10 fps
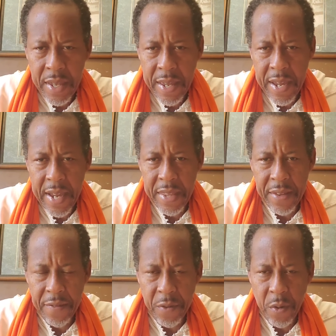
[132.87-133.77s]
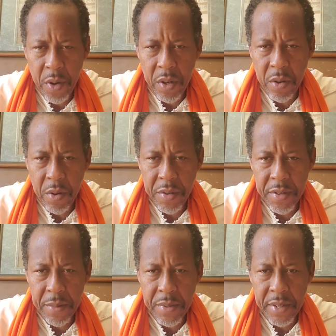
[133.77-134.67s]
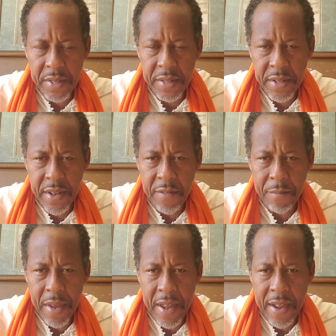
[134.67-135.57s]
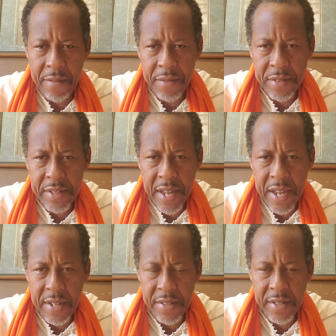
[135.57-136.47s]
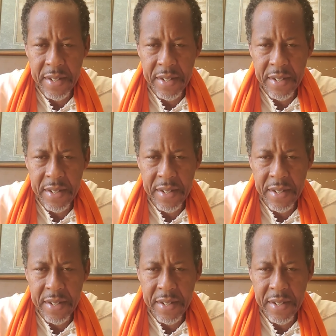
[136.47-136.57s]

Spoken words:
and the 4 core subjects of math, science,